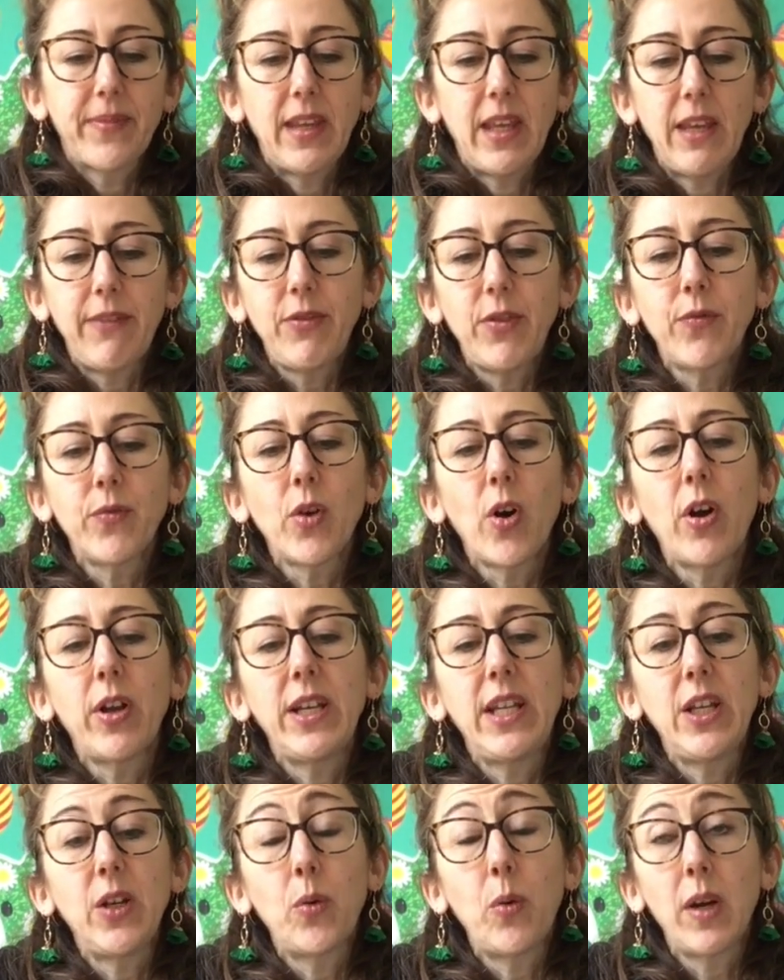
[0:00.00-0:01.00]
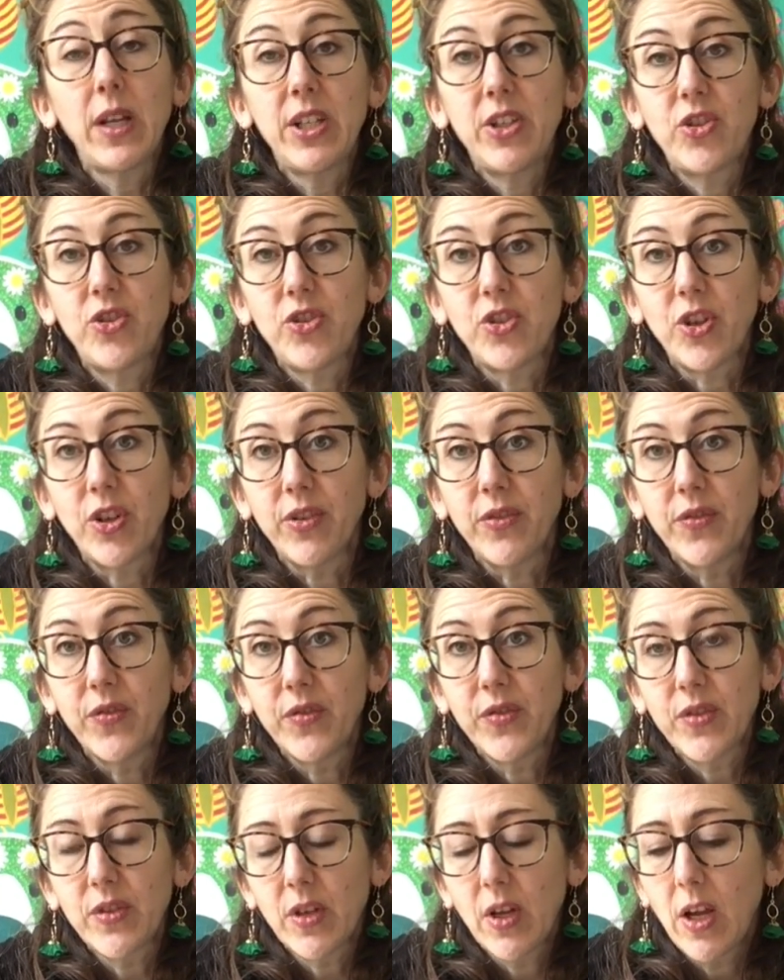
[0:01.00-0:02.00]
If you've got any
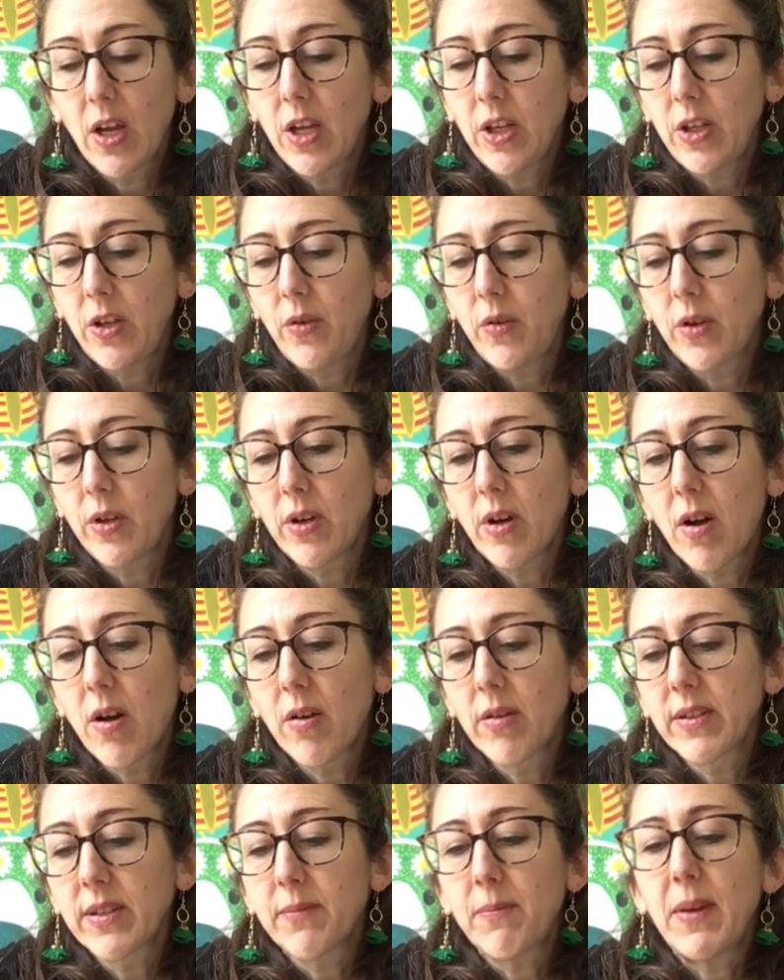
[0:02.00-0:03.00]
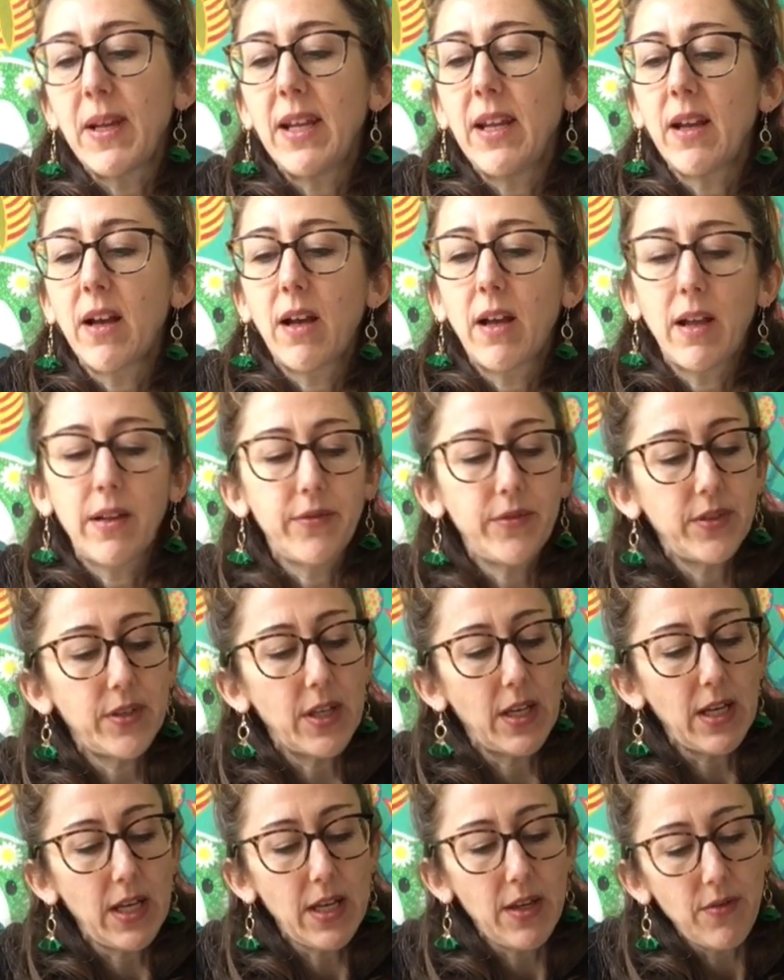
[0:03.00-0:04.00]
questions, you can ask me
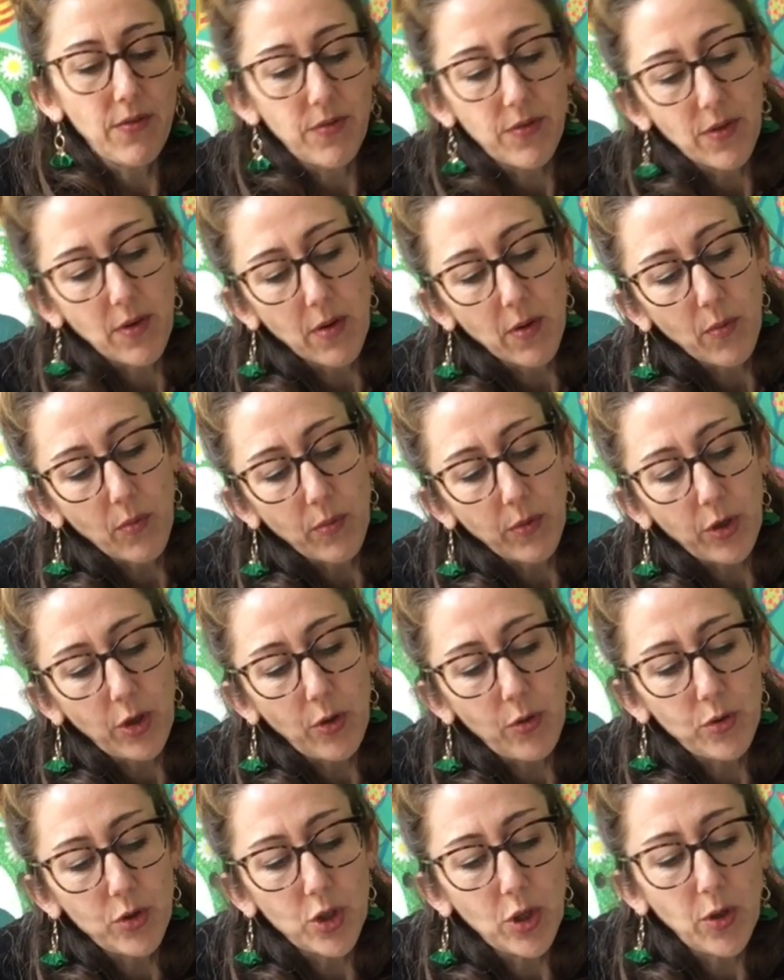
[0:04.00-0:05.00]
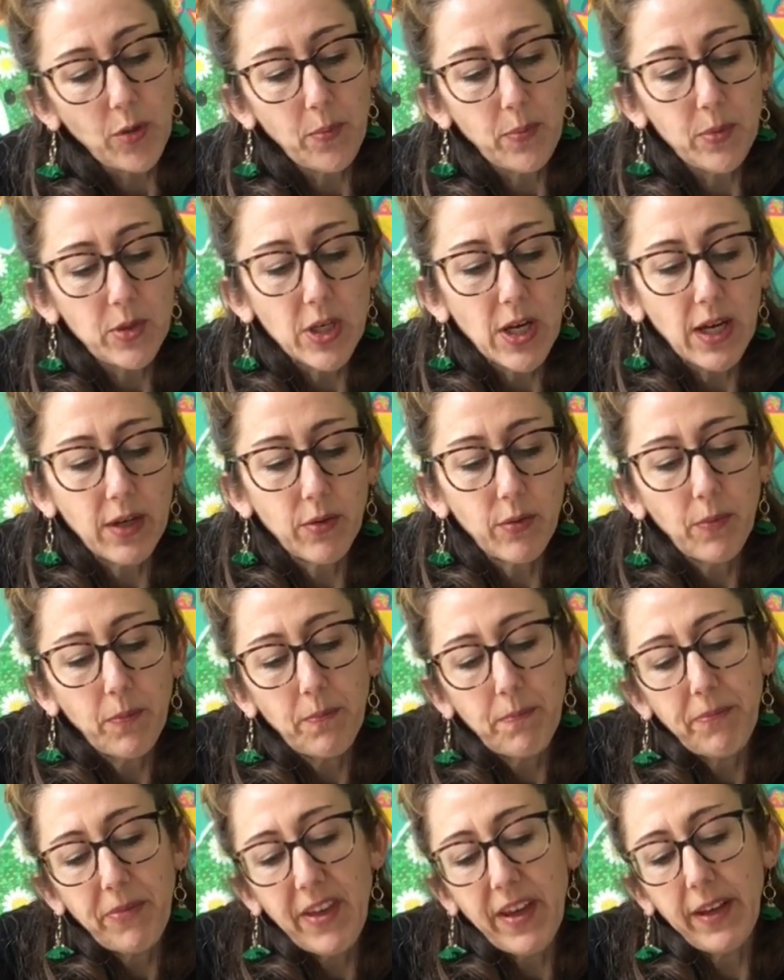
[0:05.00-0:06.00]
underneath the YouTube channel
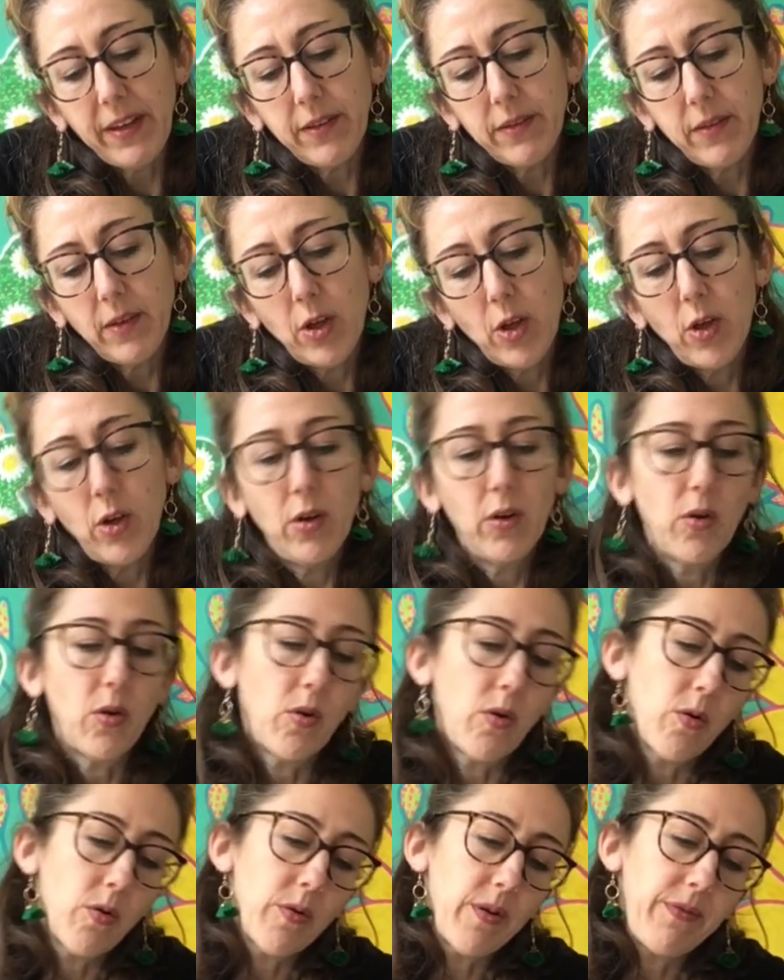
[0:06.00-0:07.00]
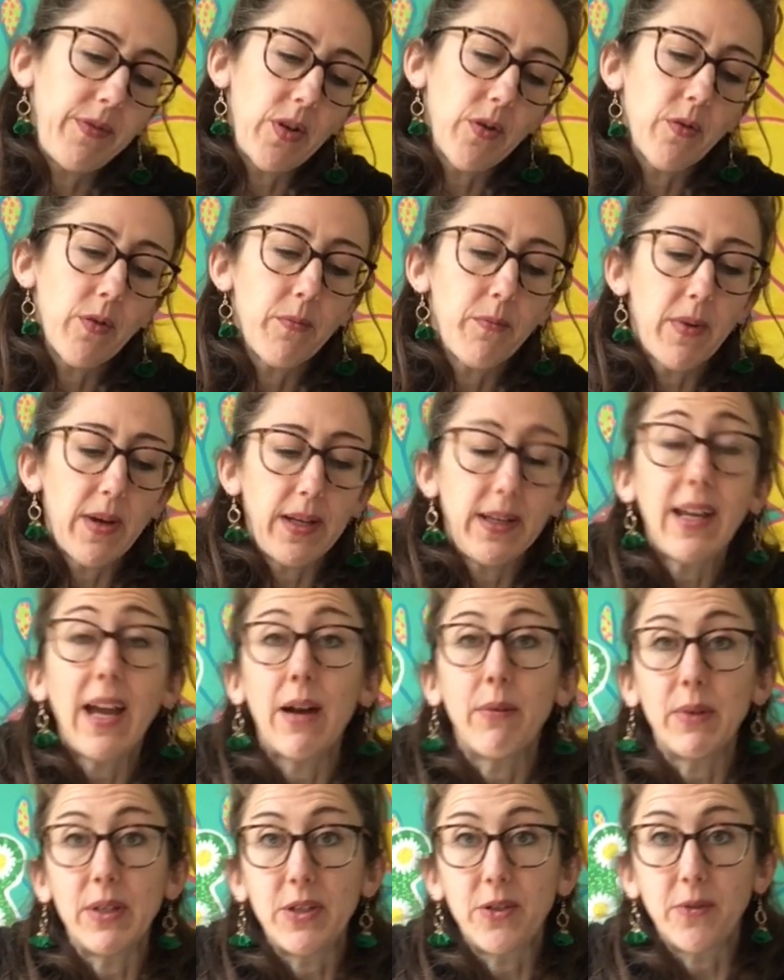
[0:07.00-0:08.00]
thing, or if you're on my
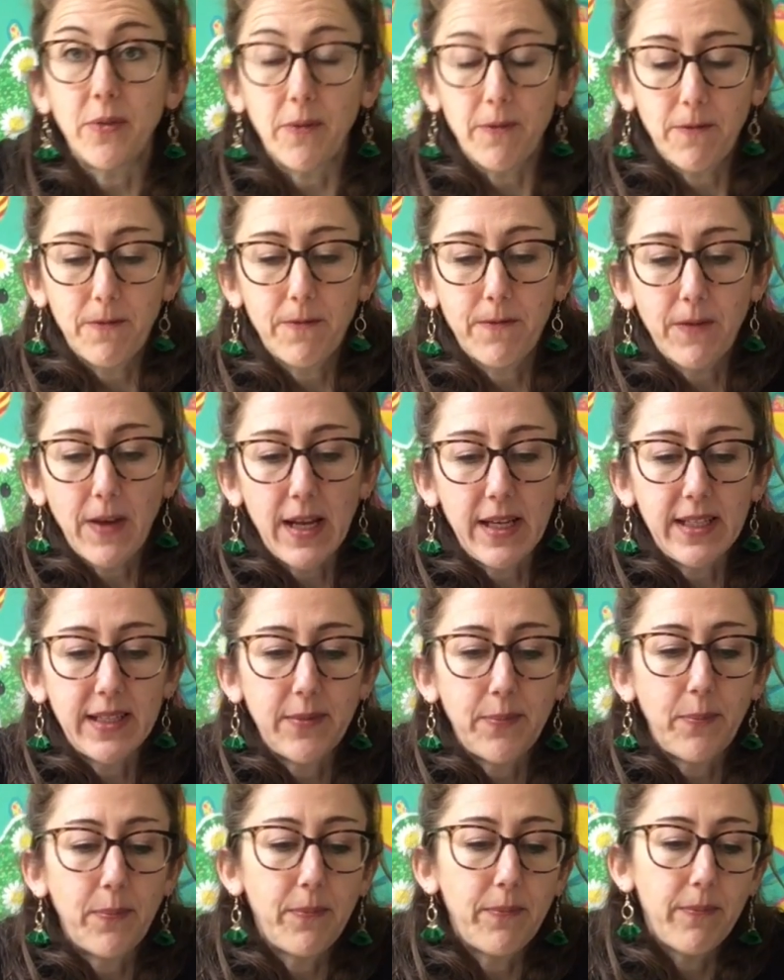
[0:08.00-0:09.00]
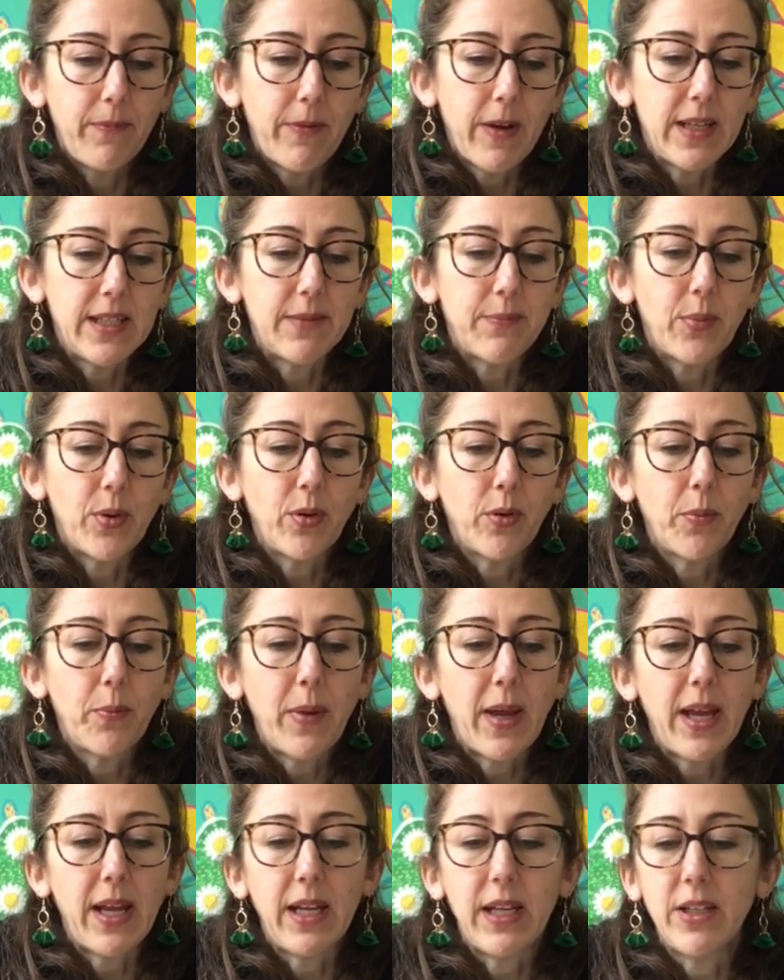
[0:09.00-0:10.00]
Cowish Facebook
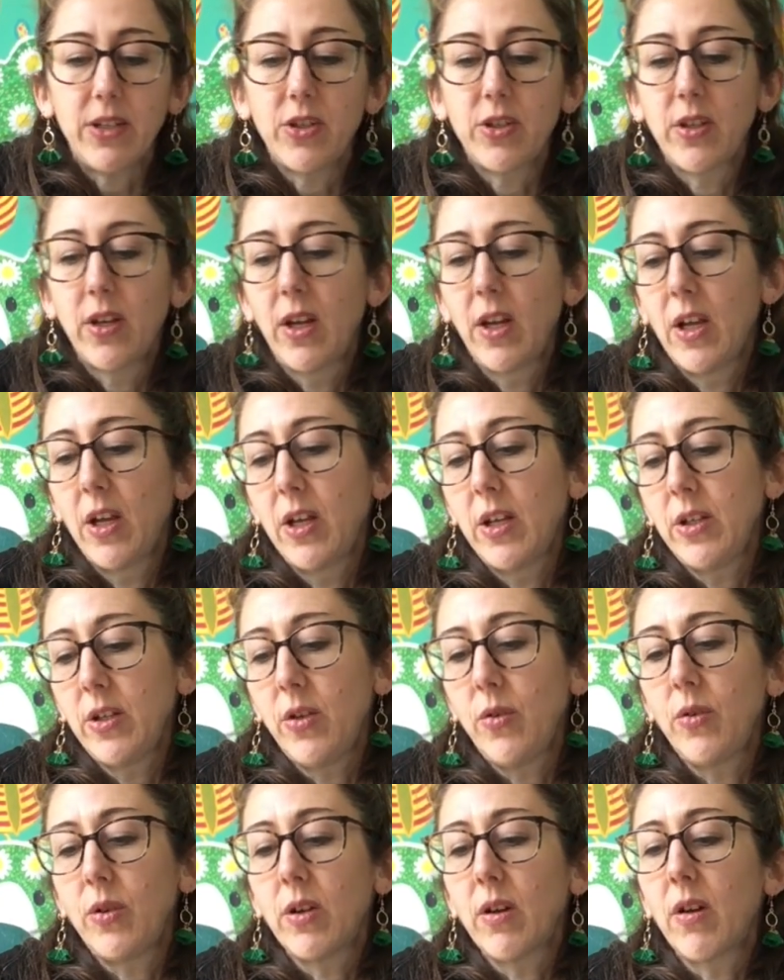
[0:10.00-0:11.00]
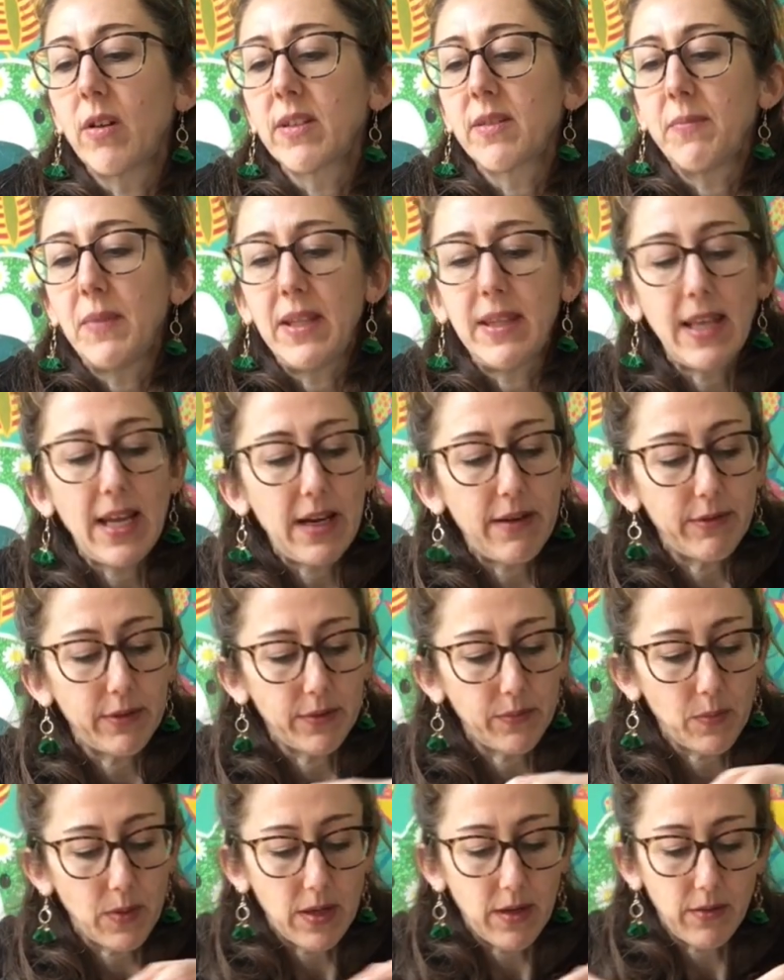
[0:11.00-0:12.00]
page, you can ask me there
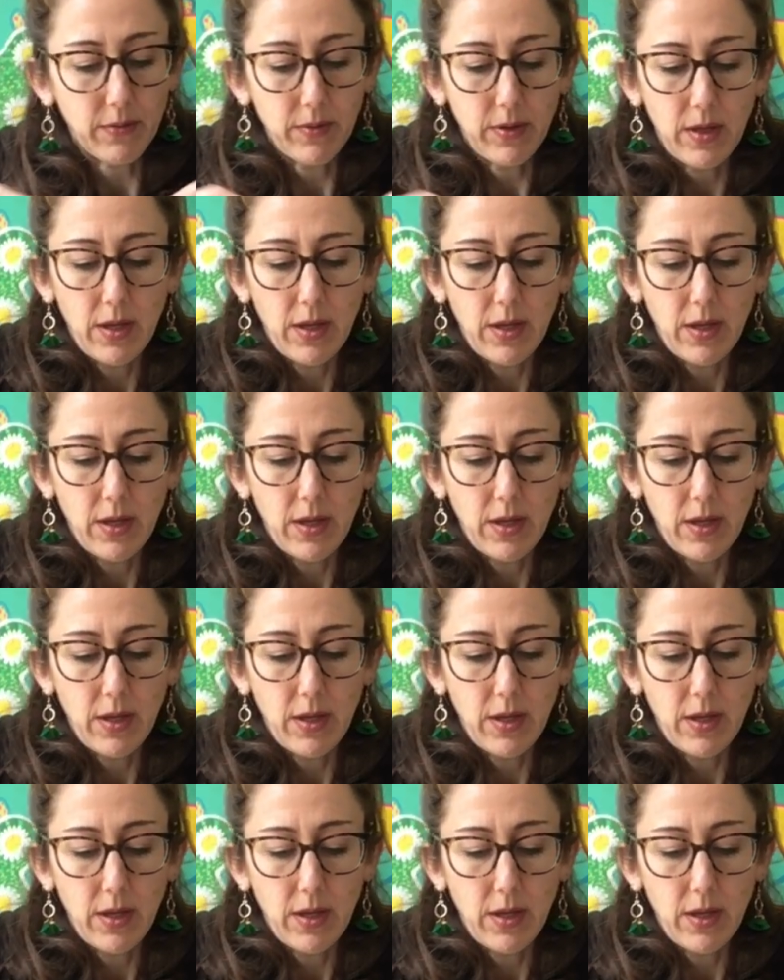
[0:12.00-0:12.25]
as well.